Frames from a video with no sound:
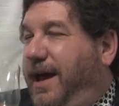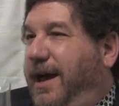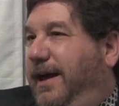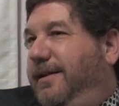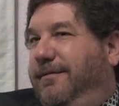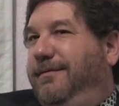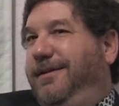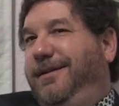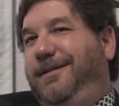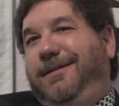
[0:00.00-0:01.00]
And
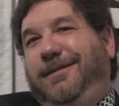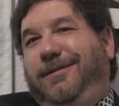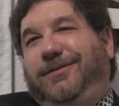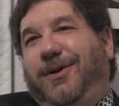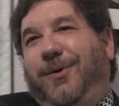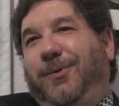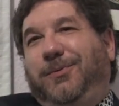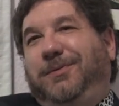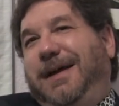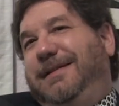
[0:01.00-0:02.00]

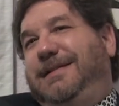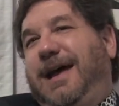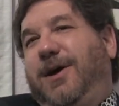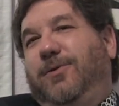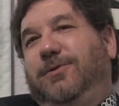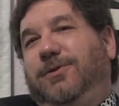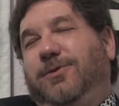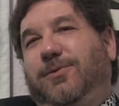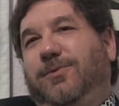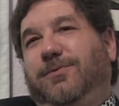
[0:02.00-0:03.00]
so that's how
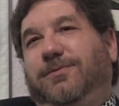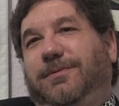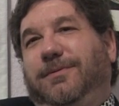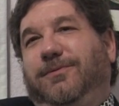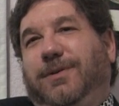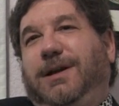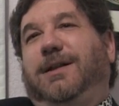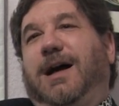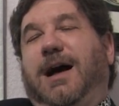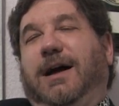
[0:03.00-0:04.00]
you
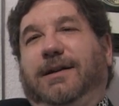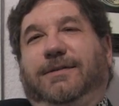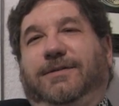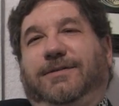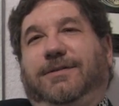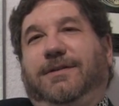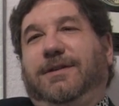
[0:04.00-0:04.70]
realize